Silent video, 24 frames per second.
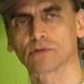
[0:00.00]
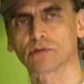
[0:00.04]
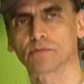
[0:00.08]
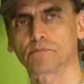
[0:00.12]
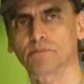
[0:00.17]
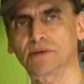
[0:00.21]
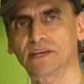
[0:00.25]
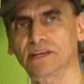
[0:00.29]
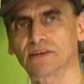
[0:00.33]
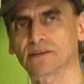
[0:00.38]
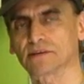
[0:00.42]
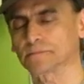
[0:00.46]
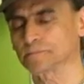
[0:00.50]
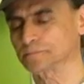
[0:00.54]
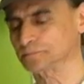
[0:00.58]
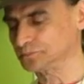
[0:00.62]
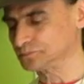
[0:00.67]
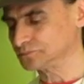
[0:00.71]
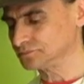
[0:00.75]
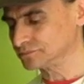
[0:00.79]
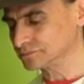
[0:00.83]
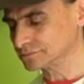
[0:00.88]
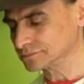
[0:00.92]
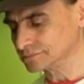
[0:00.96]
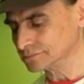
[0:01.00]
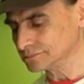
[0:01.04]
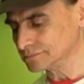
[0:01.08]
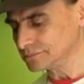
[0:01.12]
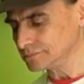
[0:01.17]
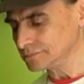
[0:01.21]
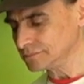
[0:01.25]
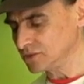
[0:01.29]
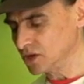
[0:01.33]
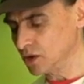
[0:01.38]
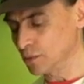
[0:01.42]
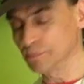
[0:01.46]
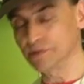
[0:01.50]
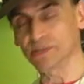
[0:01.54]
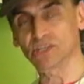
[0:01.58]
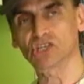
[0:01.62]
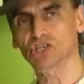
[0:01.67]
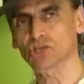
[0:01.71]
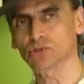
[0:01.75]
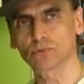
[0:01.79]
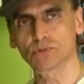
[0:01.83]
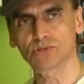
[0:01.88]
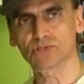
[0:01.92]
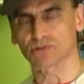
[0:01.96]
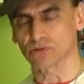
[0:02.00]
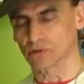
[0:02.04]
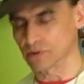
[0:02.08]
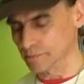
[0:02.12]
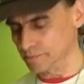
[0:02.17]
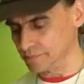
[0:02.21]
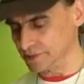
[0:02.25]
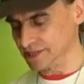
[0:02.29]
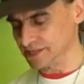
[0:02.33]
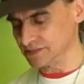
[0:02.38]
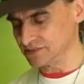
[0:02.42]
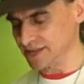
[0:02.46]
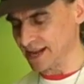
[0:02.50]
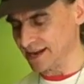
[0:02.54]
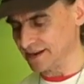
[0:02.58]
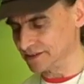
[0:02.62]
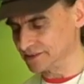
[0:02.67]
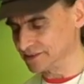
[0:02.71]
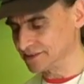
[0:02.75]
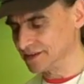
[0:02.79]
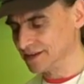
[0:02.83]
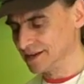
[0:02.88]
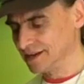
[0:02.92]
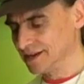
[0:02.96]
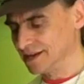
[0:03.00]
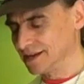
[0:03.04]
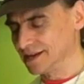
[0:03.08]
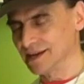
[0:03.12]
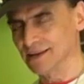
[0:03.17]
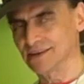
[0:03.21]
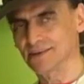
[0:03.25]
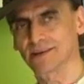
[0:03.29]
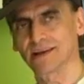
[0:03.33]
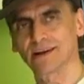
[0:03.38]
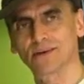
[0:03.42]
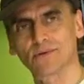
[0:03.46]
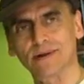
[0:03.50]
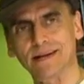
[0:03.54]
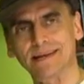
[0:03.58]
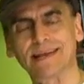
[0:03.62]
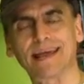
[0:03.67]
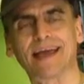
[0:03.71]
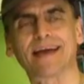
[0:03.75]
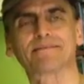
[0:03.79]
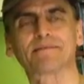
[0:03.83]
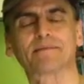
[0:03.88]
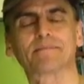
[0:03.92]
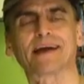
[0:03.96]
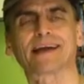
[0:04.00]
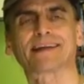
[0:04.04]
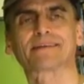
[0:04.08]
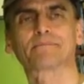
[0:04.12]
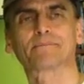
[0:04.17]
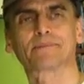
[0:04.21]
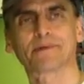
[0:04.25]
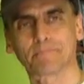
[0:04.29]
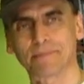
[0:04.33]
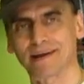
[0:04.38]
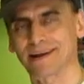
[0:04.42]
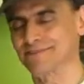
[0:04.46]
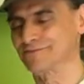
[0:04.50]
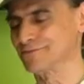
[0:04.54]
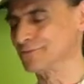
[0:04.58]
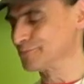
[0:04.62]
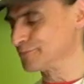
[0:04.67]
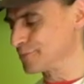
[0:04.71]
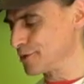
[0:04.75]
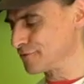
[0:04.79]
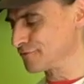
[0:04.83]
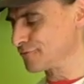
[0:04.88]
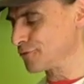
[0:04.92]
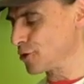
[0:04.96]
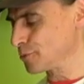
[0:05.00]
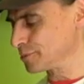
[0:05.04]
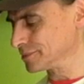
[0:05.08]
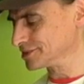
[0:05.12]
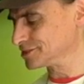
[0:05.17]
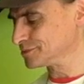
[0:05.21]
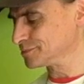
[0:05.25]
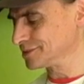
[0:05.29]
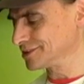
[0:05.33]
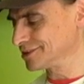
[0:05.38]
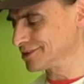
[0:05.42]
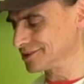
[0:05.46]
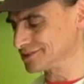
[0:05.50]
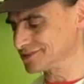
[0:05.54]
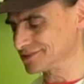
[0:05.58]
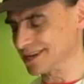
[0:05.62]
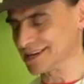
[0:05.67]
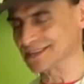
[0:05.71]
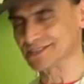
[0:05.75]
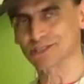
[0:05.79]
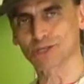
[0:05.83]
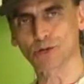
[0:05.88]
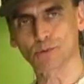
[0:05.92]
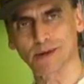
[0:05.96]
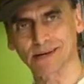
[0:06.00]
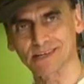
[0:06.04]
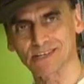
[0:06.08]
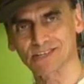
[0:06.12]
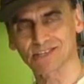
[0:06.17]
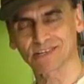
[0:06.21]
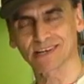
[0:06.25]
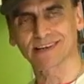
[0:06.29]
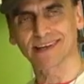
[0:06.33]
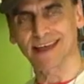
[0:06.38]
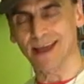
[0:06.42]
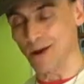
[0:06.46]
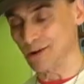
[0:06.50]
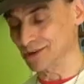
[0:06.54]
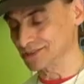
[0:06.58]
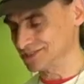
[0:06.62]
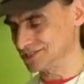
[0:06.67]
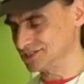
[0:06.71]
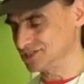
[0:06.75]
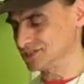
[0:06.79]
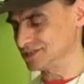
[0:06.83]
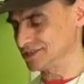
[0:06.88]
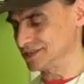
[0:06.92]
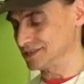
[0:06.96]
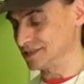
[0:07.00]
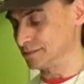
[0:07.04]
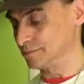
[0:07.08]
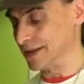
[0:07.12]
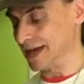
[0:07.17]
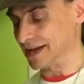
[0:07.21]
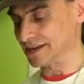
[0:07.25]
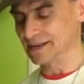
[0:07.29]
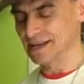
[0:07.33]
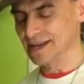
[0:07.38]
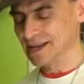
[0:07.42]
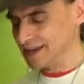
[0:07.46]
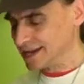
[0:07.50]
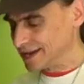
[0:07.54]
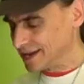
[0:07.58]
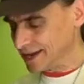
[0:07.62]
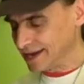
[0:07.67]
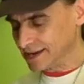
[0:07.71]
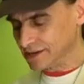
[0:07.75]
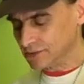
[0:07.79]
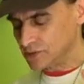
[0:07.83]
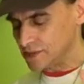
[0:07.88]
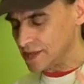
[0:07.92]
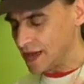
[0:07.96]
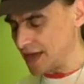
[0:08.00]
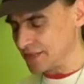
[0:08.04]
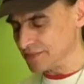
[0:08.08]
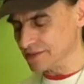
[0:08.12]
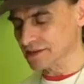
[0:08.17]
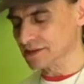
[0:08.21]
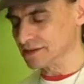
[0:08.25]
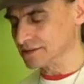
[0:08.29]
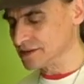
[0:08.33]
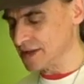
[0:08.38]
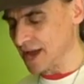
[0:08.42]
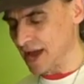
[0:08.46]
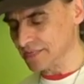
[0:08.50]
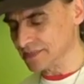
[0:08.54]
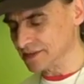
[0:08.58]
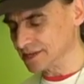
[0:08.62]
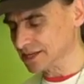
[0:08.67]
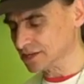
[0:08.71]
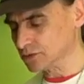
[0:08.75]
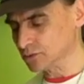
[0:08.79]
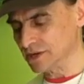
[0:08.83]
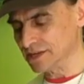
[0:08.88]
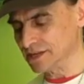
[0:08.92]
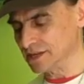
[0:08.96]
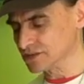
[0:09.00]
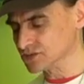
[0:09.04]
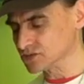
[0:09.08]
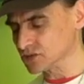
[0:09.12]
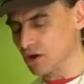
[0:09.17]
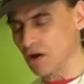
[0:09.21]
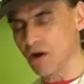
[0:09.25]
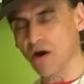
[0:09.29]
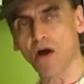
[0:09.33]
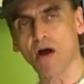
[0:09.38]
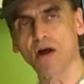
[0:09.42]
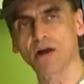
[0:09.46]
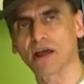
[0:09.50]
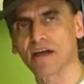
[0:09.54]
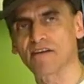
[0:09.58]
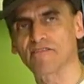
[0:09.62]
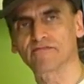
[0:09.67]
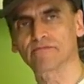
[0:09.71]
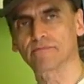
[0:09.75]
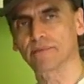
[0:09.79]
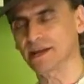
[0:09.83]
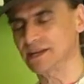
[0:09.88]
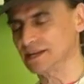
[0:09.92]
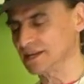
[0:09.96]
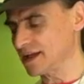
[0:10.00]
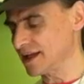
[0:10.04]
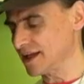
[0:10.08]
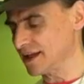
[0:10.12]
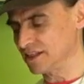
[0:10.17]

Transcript: with a beet, beet juice or beet salad, you can really have a better performance because there is so much oxygen in the blood. And the other, the other ingredients all have many